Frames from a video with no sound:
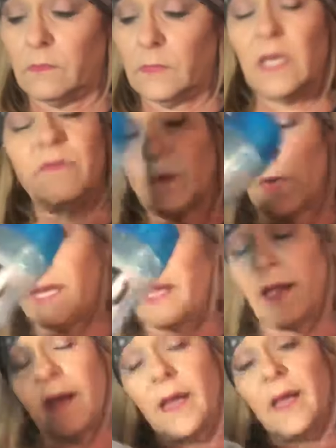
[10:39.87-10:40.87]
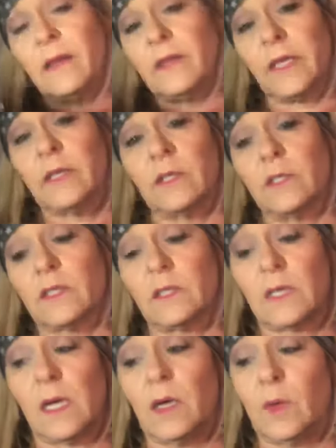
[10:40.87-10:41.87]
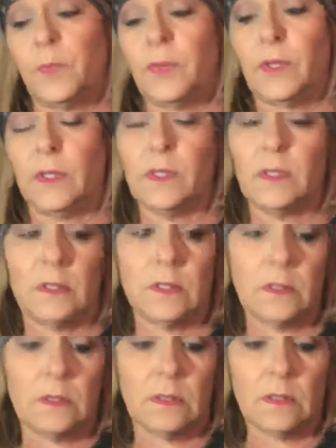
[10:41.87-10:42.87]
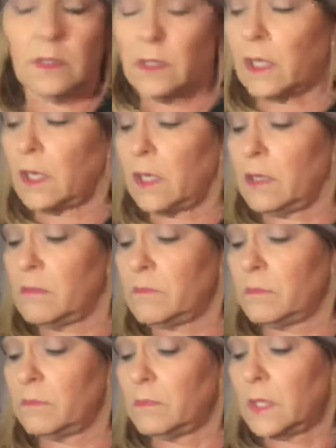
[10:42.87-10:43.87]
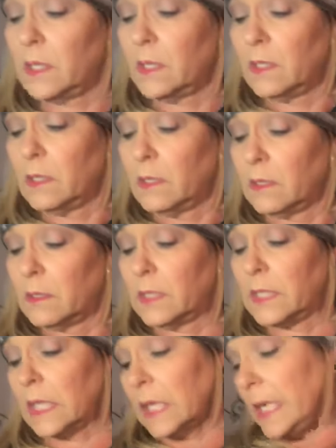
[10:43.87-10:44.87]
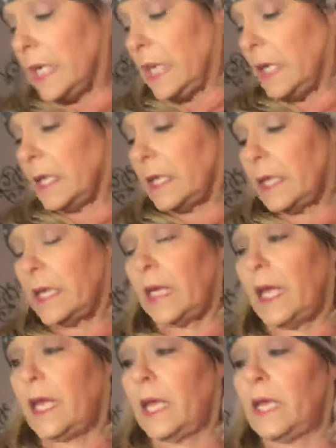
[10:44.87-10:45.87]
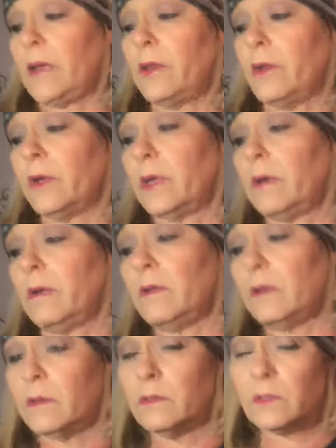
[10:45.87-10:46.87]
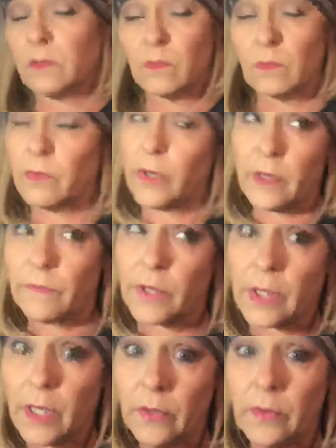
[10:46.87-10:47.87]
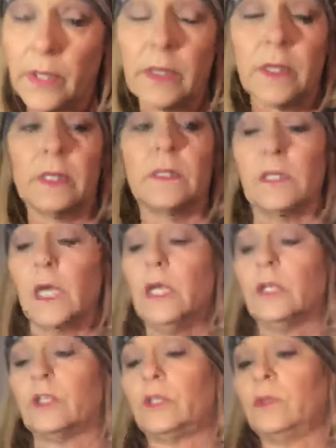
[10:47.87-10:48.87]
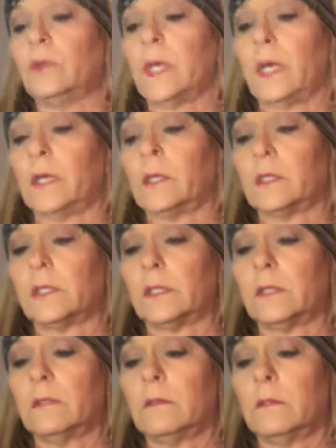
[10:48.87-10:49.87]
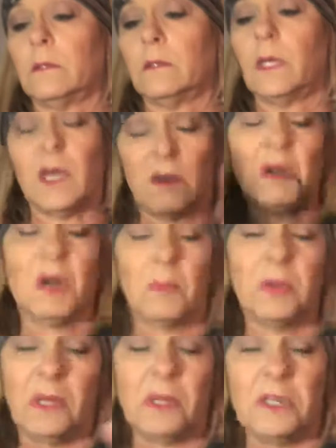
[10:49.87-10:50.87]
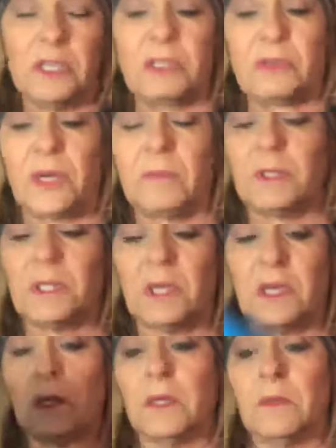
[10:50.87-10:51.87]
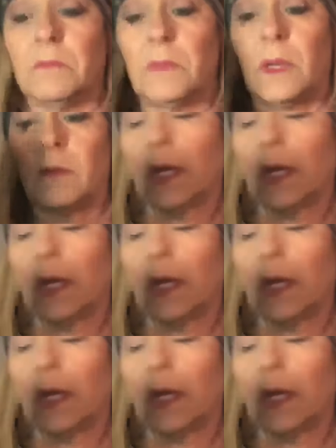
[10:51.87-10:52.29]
if you want to get it, I'll put the link, and you can use whatever the code is to get, I'll put it in the description, and blah, blah.